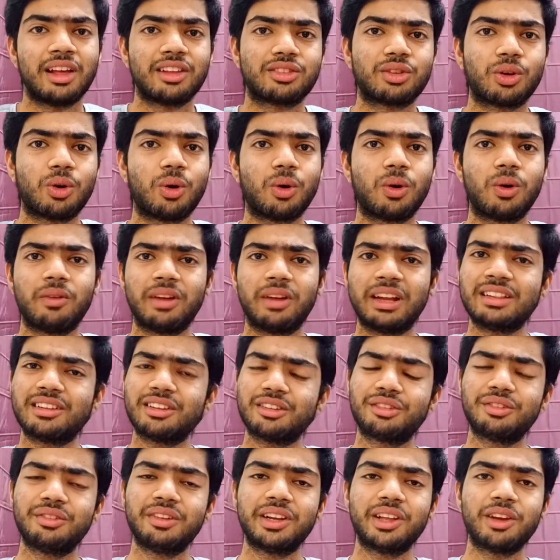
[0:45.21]
So in
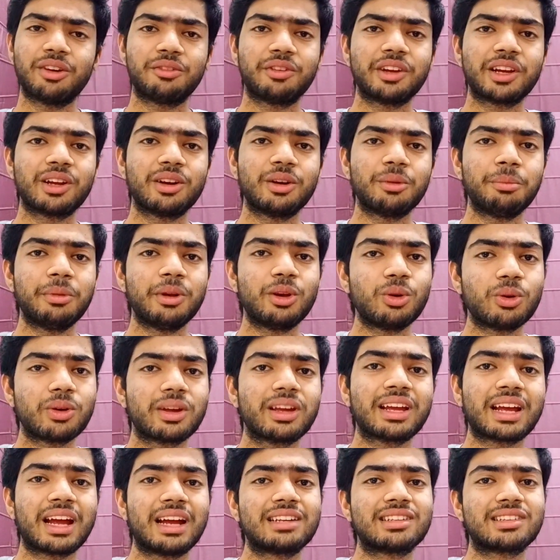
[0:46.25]
this video, we're going to be
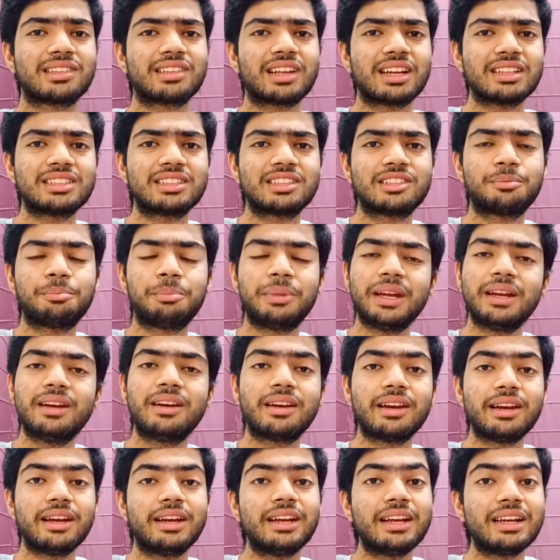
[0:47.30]
looking at such
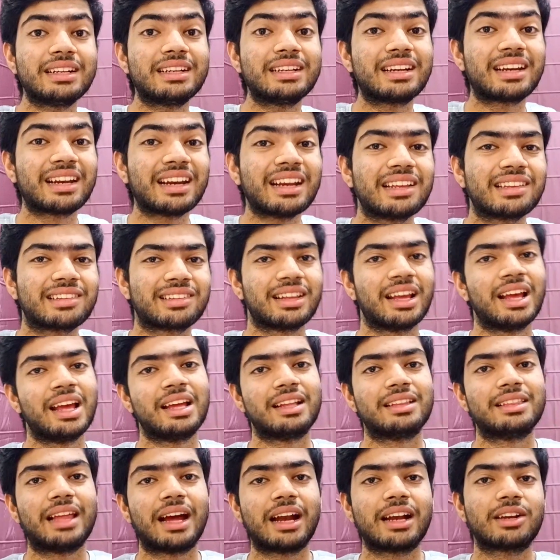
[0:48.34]
speed reading tricks
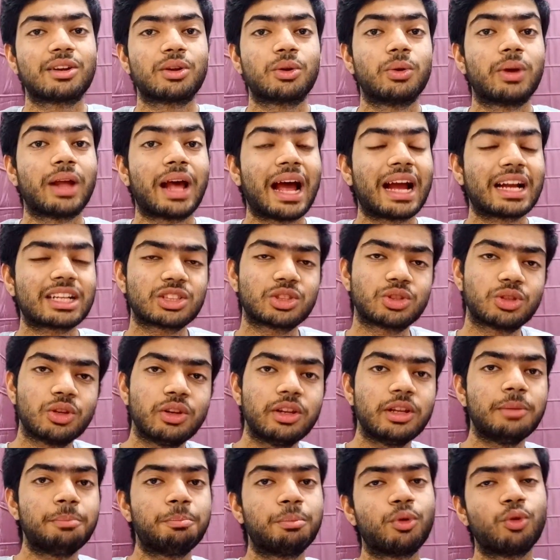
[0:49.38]
that could
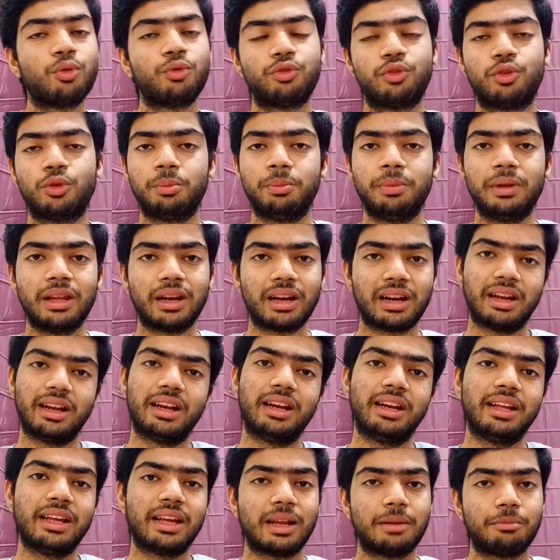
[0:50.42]
actually prove to be
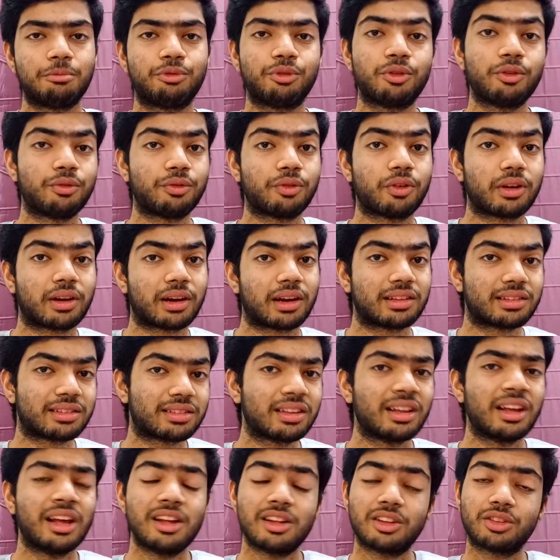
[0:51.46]
really helpful for
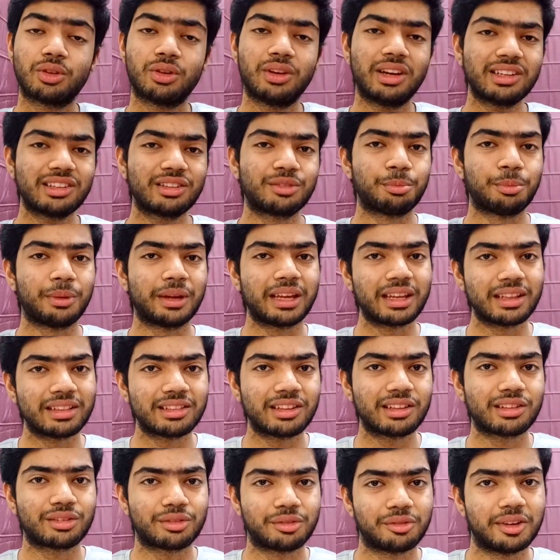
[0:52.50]
us. So let's begin
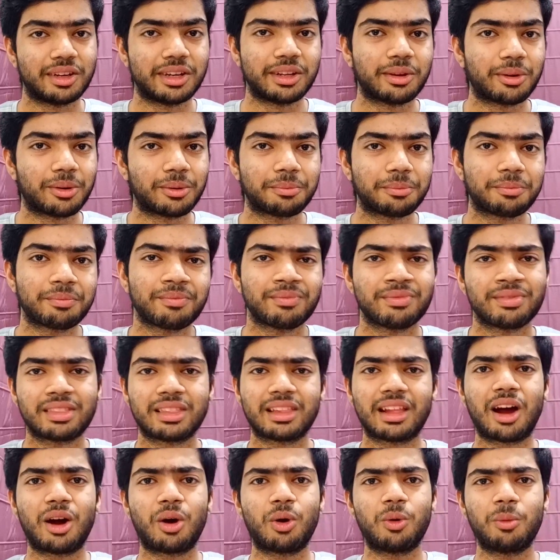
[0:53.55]
this video.
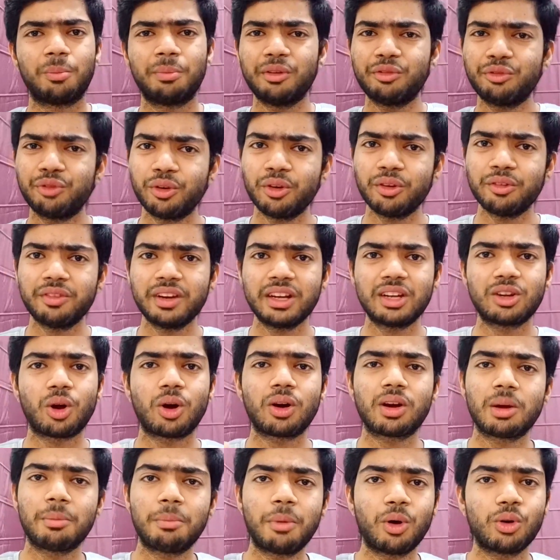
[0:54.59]
Now, before we
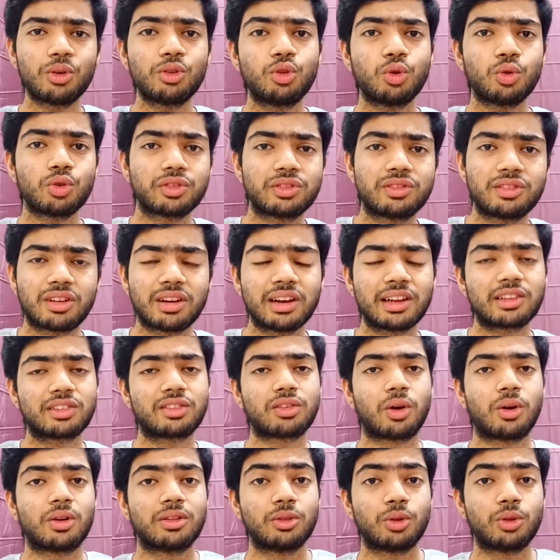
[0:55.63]
talk about those tricks
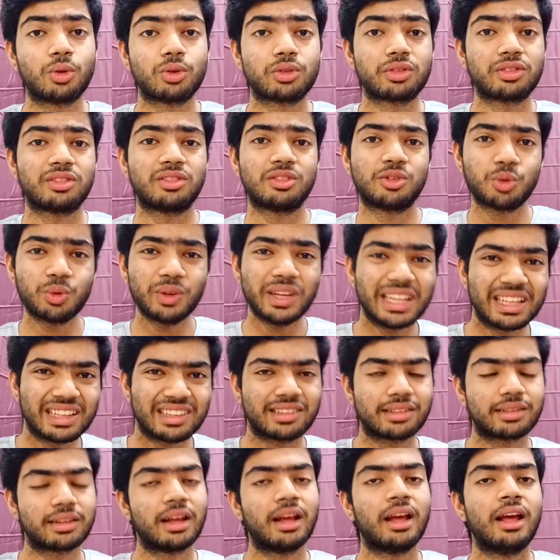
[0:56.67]
or those
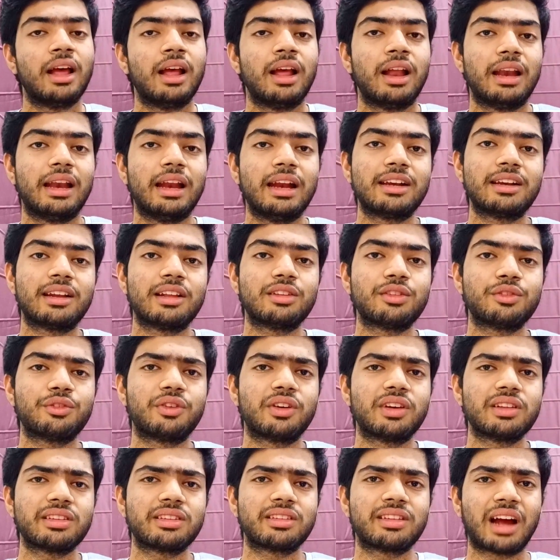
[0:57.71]
tweaks, let us
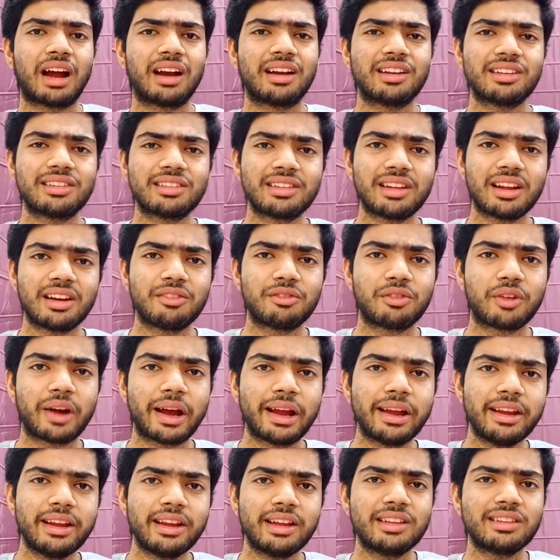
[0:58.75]
first understand why
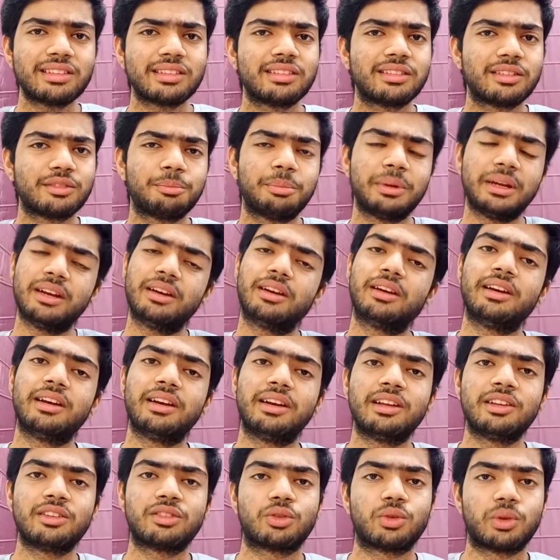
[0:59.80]
is speed
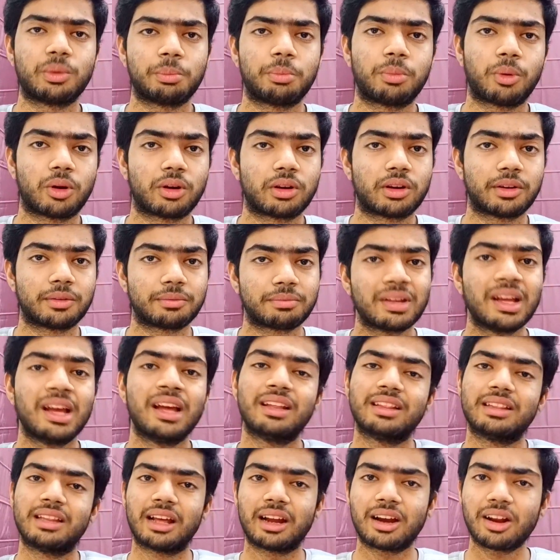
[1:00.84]
reading so important.
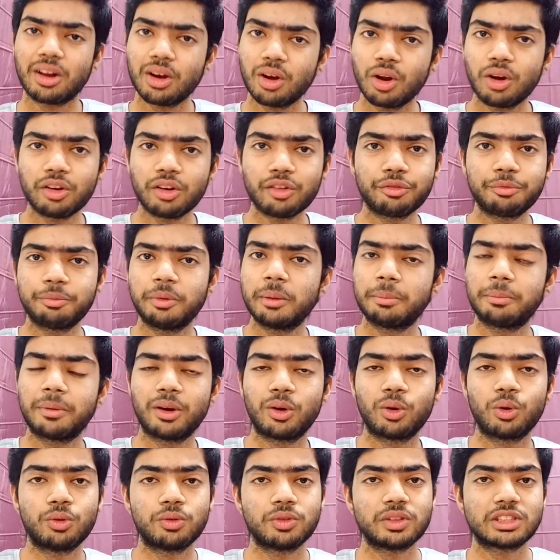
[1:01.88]
There are a lot of people
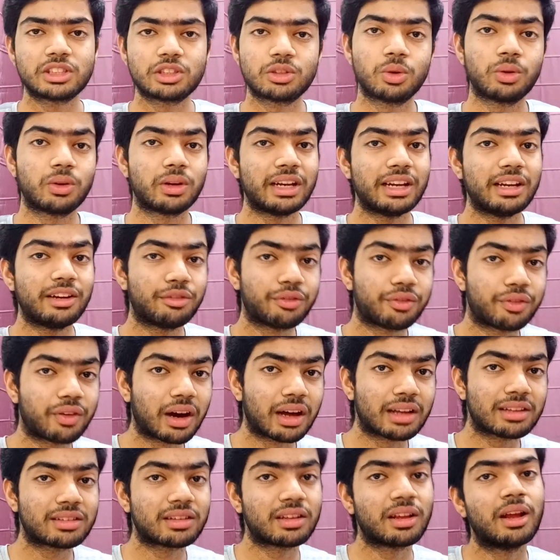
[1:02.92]
who wish to read
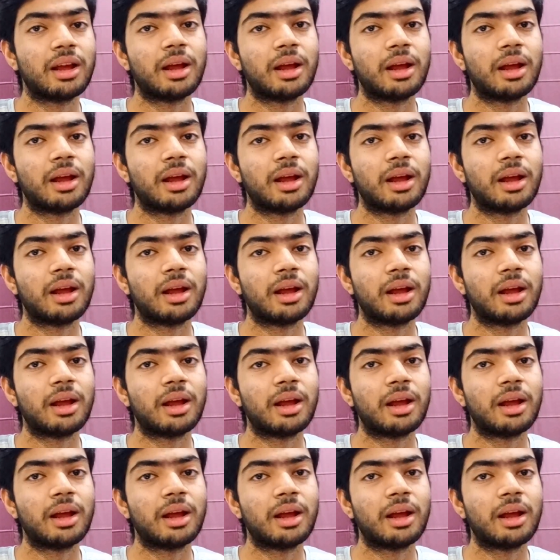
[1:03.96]
fast,